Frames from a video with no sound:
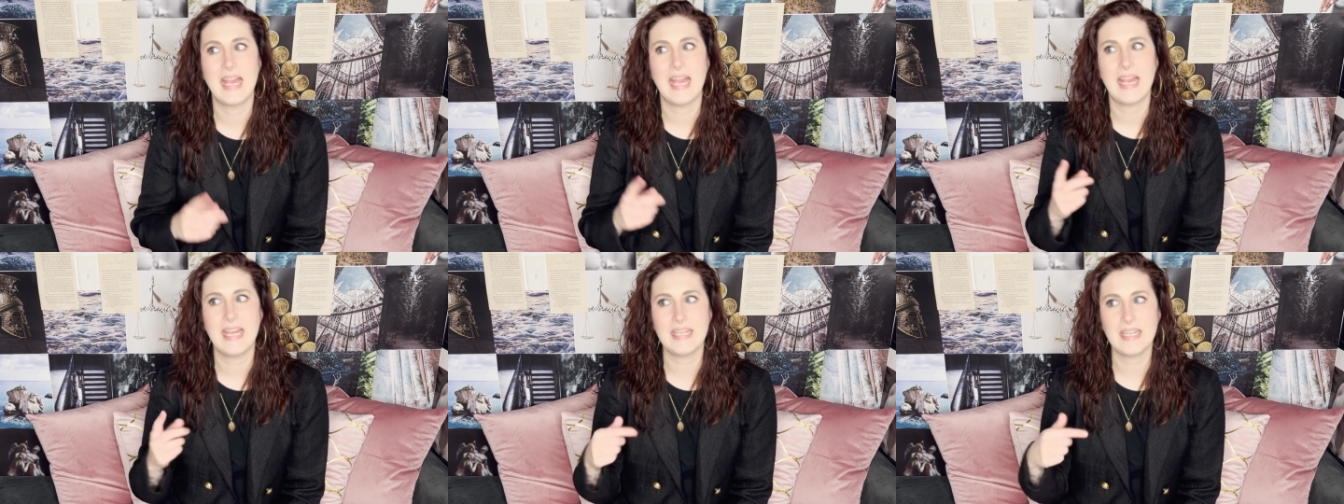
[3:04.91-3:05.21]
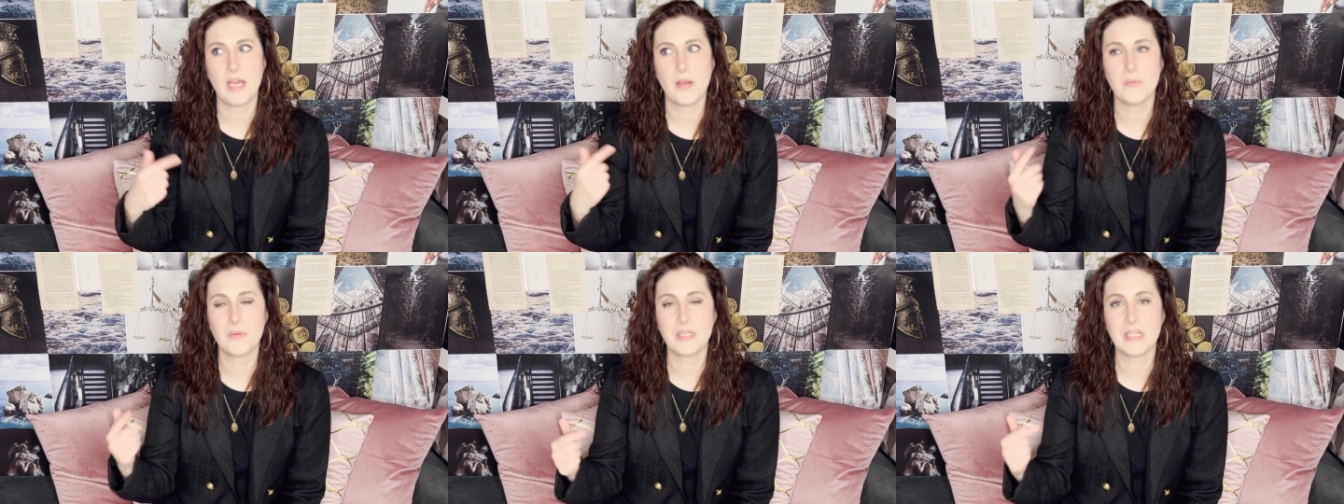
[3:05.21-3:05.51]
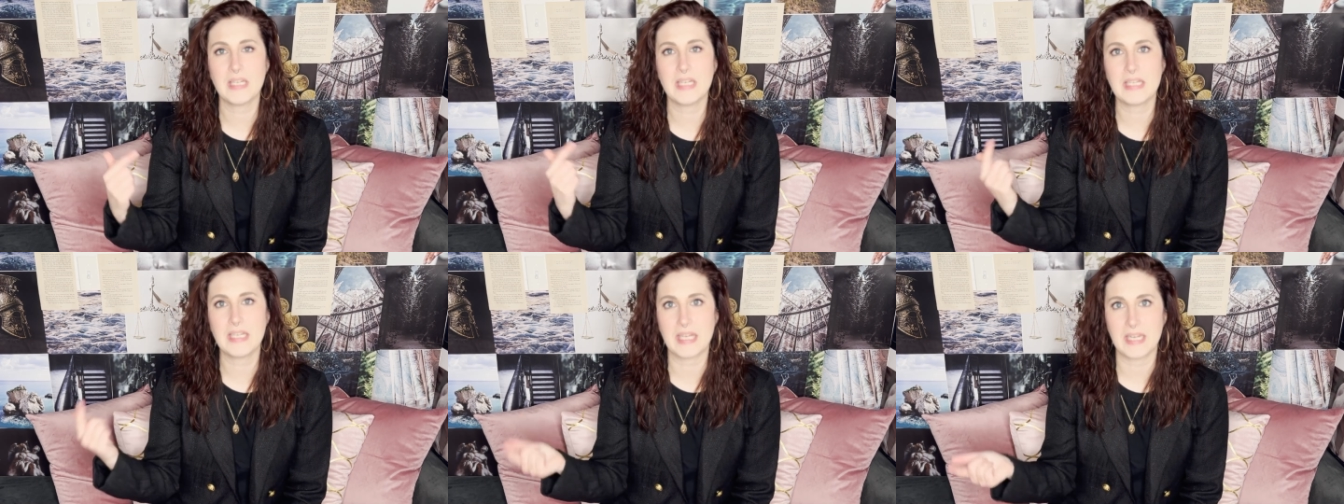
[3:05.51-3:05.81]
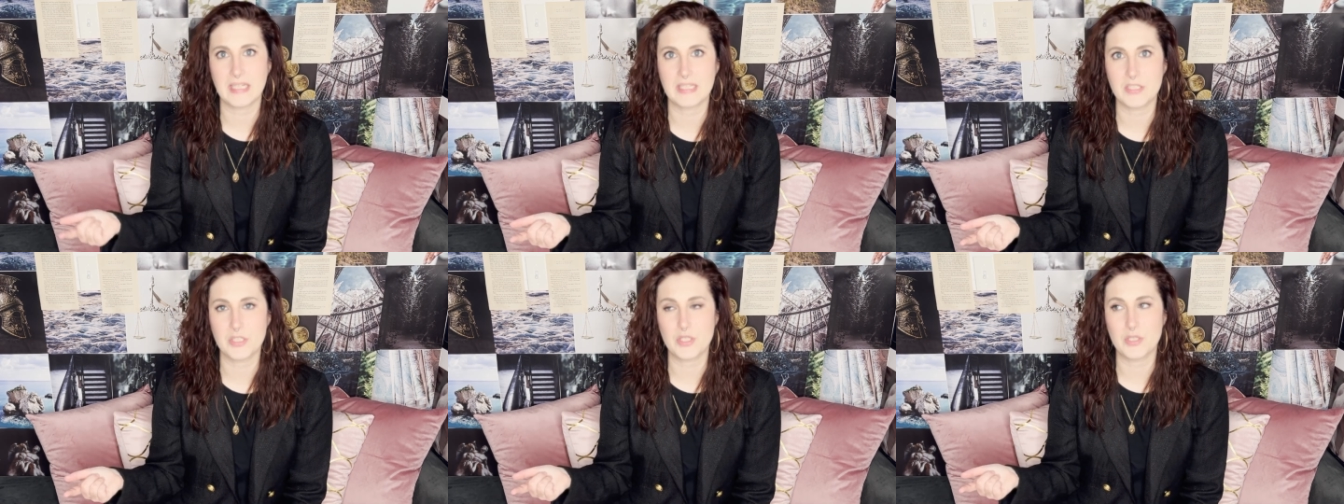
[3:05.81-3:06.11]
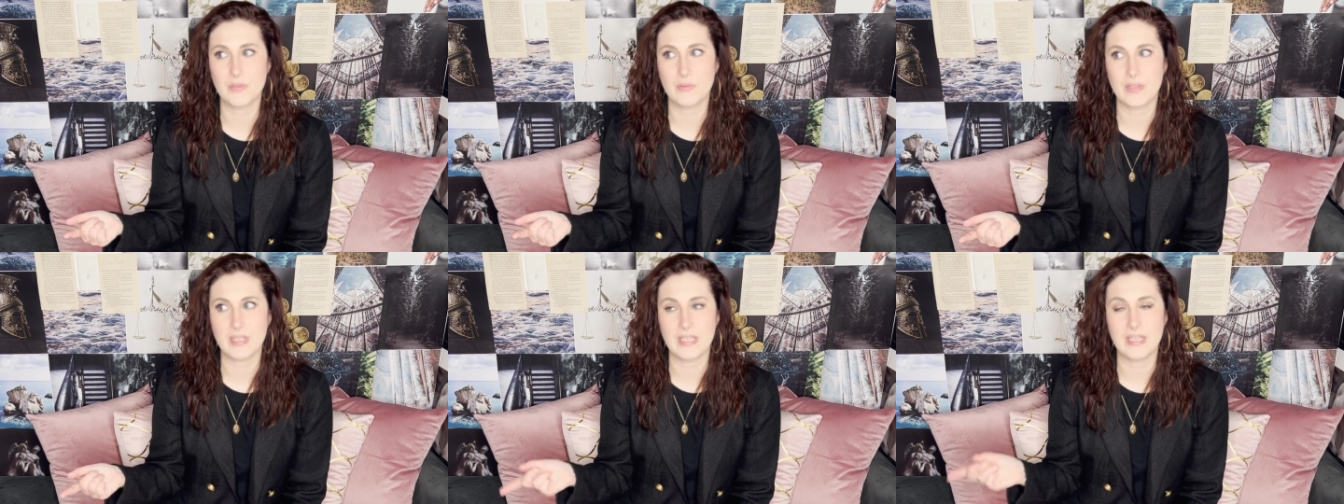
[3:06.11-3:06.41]
And now we're going to get
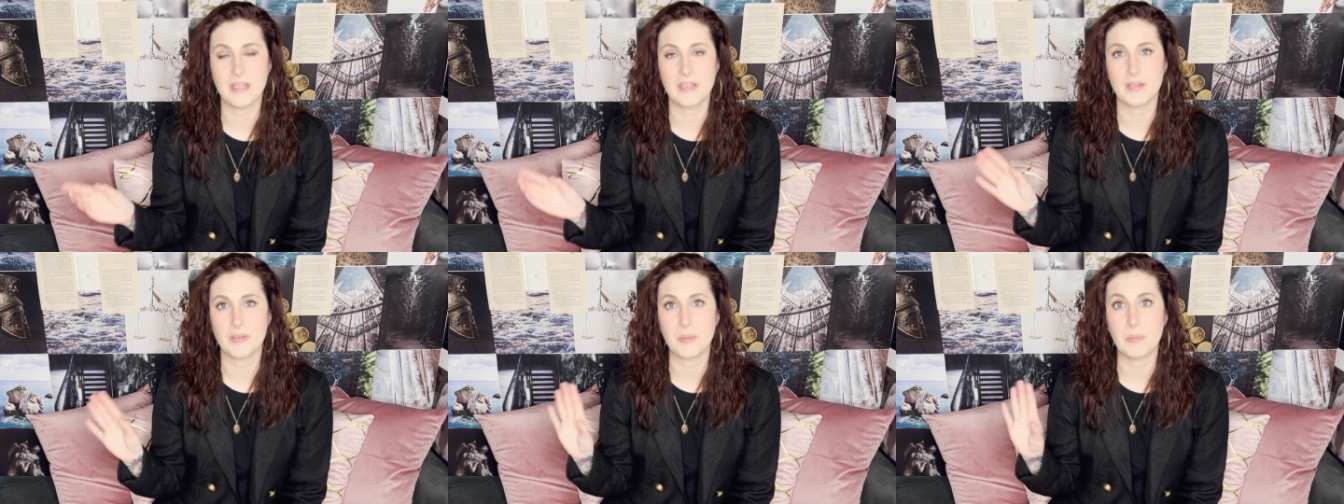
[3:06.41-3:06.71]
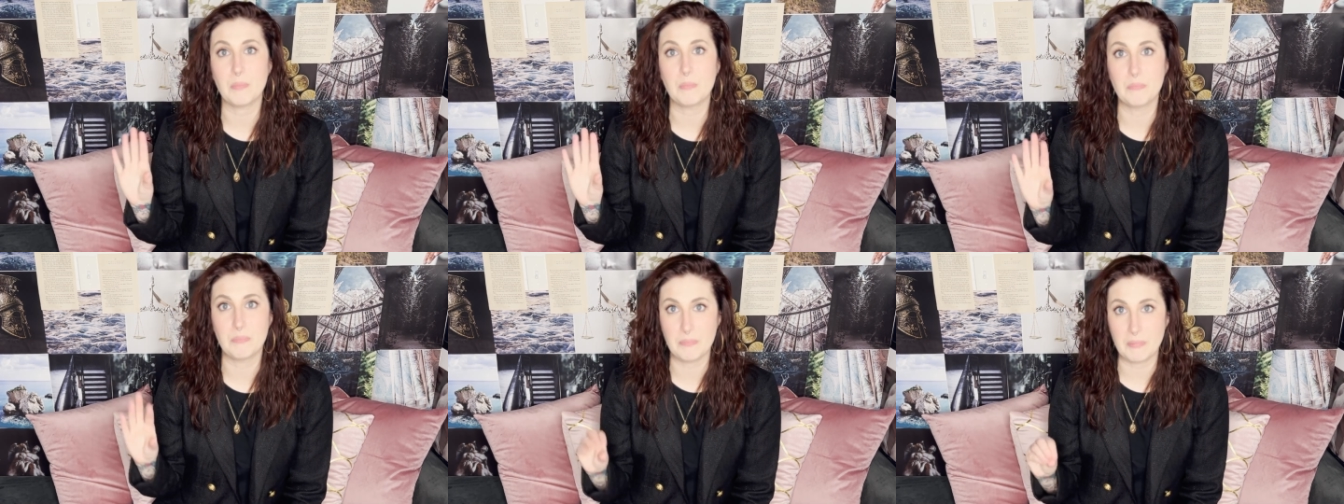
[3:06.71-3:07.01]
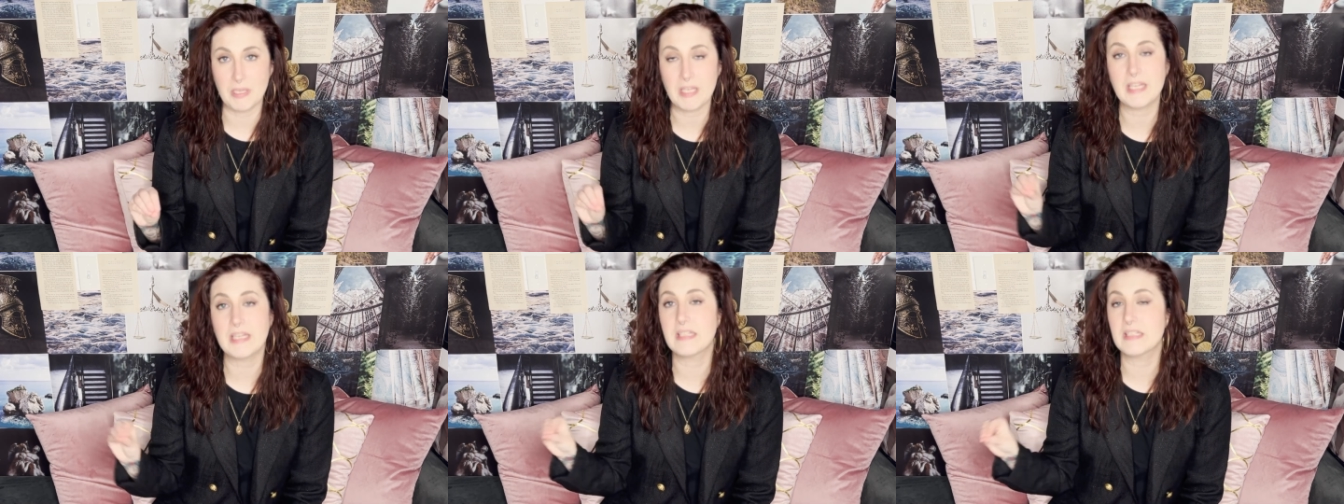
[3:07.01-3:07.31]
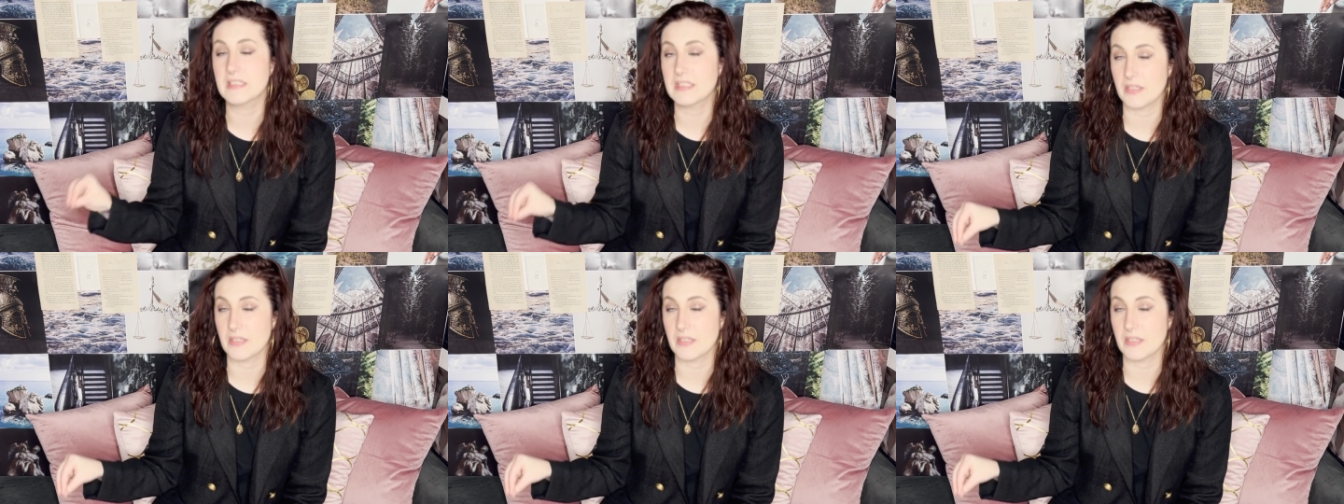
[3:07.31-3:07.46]
into the big